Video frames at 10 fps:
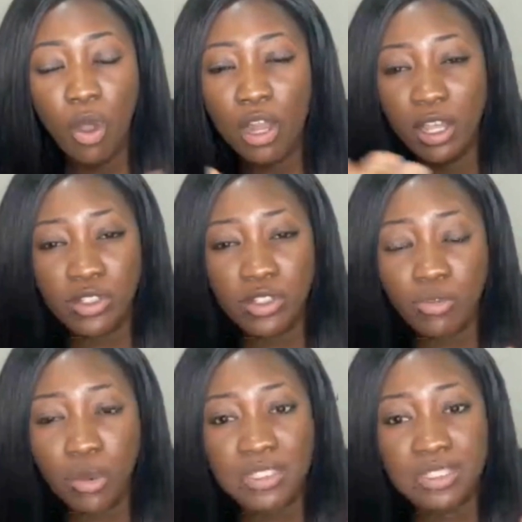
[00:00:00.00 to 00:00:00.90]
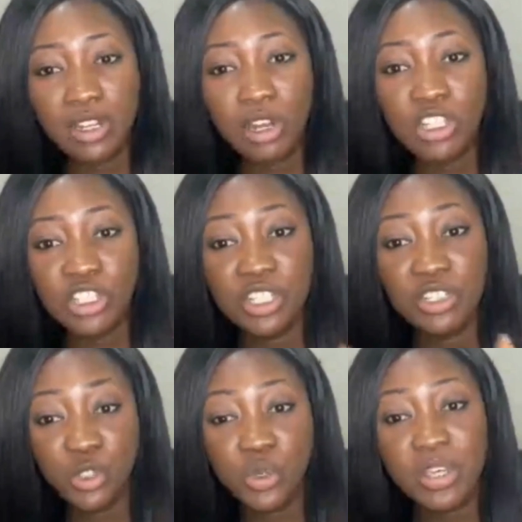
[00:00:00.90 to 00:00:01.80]
or a lot of what technology
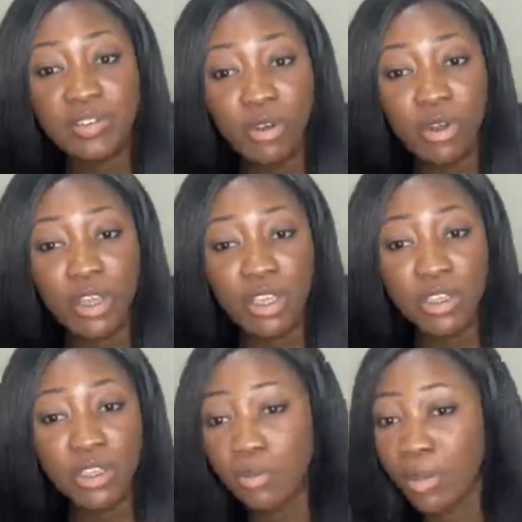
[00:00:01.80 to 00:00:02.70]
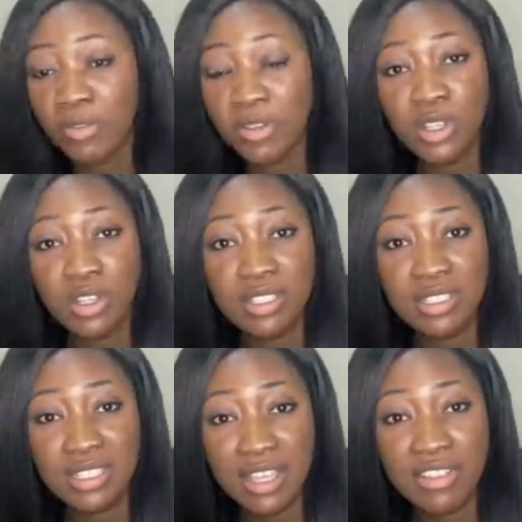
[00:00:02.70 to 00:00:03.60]
is doing for human
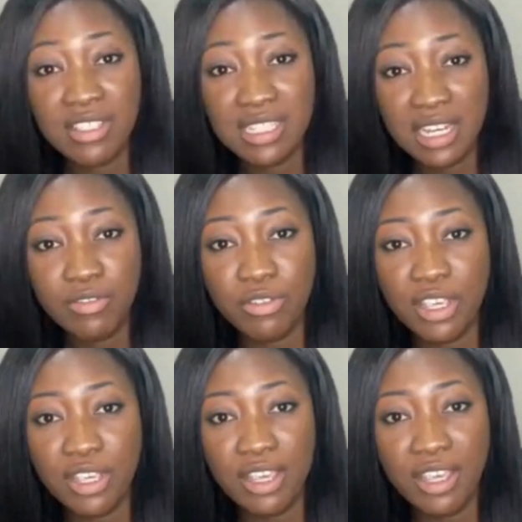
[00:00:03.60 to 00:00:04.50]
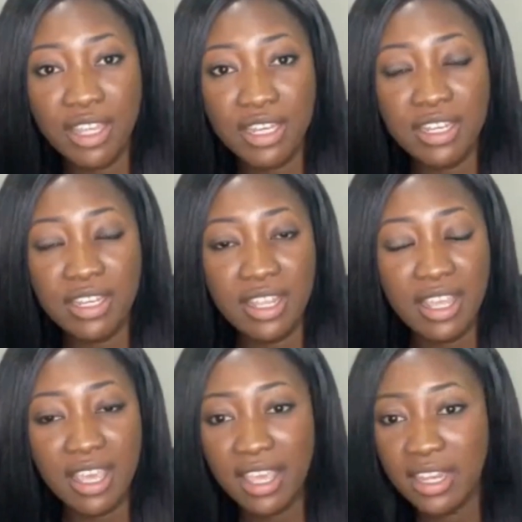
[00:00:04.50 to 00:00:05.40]
resource service delivery
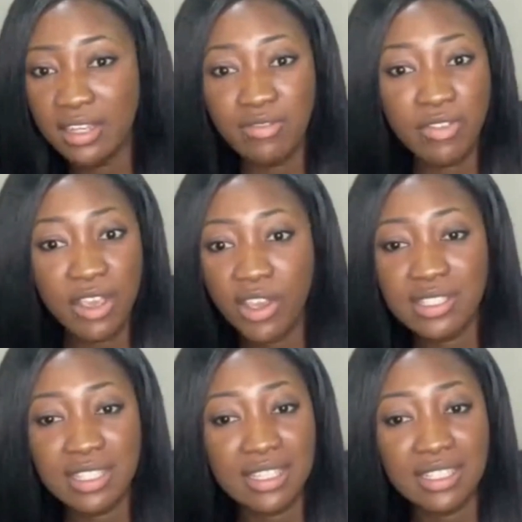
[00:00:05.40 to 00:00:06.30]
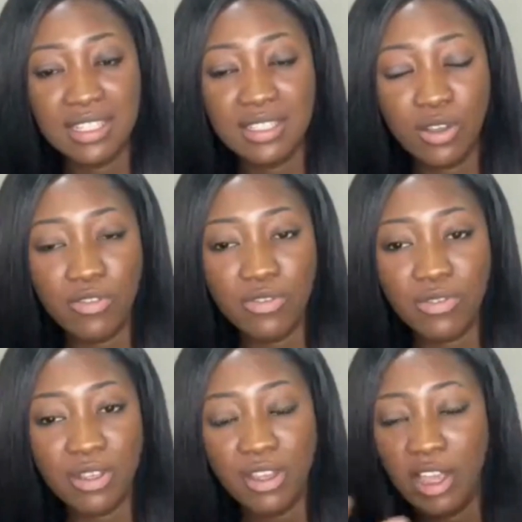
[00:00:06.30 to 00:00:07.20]
in various sectors of
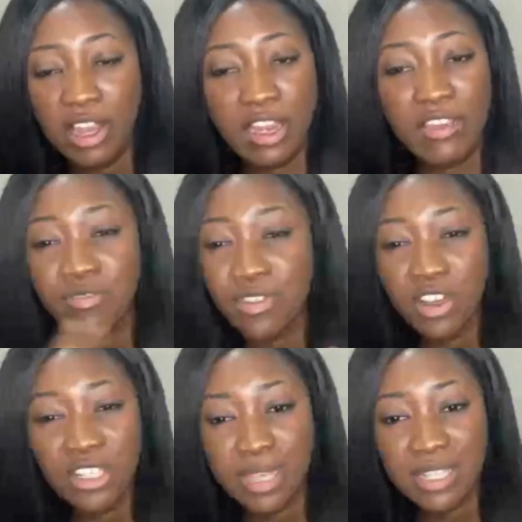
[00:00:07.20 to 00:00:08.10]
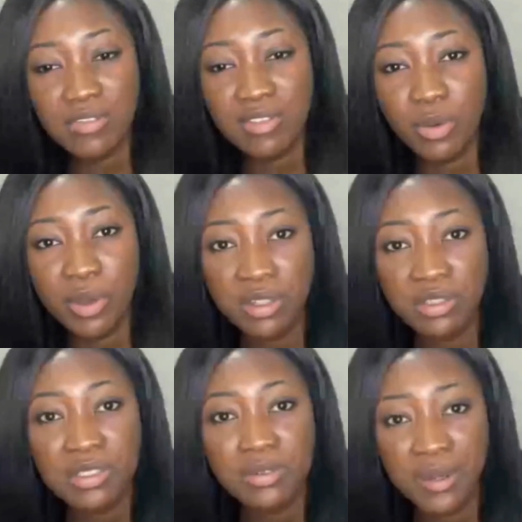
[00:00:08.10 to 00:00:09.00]
and various parts of the
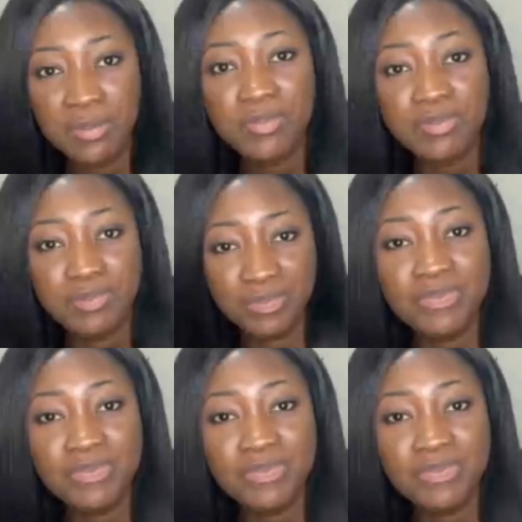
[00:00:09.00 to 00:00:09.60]
world, right?